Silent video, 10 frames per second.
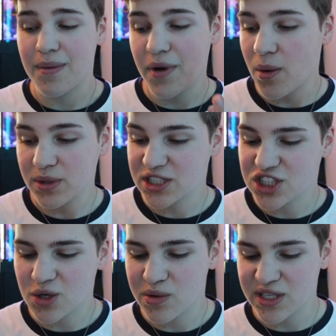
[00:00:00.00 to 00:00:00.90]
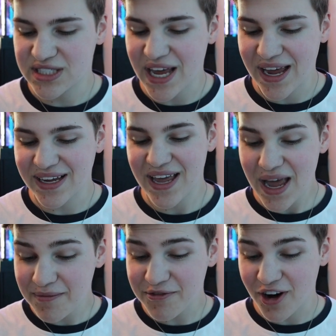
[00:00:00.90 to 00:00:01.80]
I'm not really sure where this tank
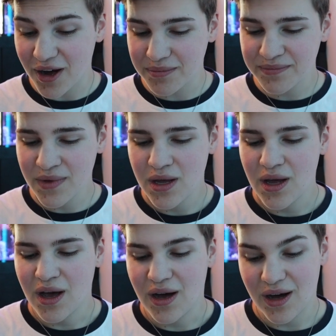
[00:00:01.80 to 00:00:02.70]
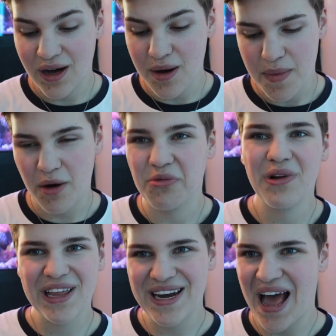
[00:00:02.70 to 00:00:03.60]
came from. Um,
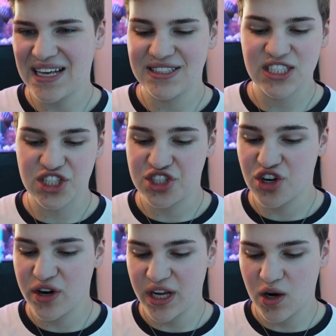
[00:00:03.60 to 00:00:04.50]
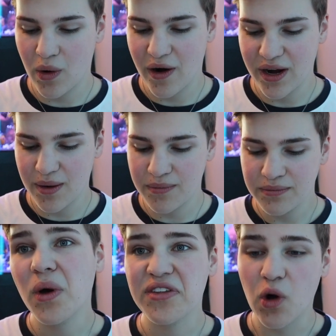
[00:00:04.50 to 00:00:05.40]
really nasty, just dirty aquarium
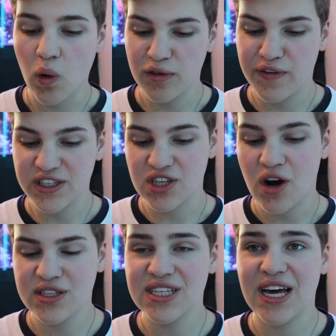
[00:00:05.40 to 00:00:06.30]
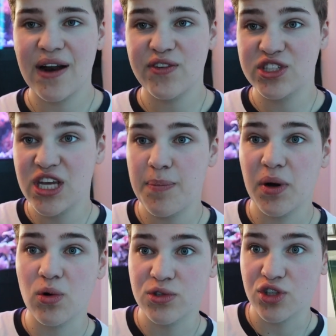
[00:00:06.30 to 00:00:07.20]
with goldfish. Honestly, kind of your
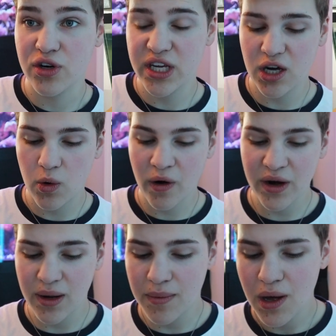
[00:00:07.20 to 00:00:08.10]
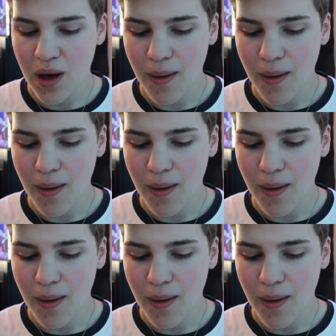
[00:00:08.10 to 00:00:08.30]
typical dirty aquarium